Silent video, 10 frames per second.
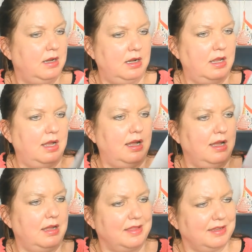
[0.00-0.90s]

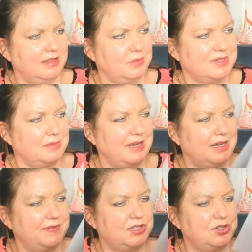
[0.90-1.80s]
I thought there was some kind
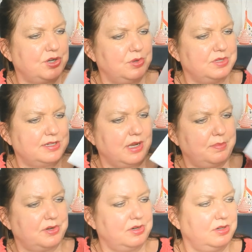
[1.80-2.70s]
of a
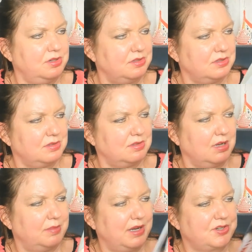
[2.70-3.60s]
showstopper.
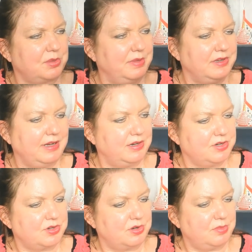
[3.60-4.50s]
I'm not sure. Billionaire
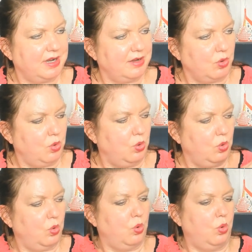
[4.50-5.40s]
shortbread.
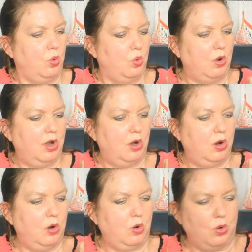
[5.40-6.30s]
Ooh,
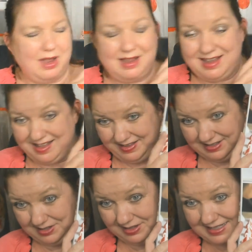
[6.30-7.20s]
whoa.
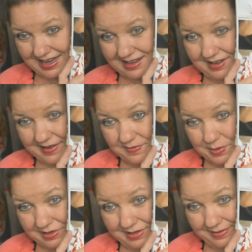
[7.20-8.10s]
This looks like a lot of
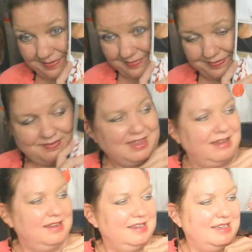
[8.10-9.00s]
work.
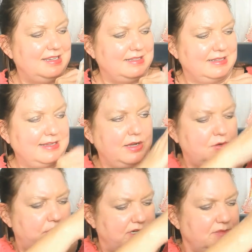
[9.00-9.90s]
Is this a
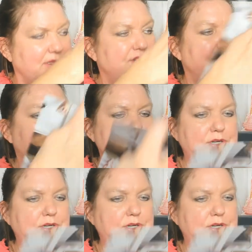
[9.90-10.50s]
Christmas chapter?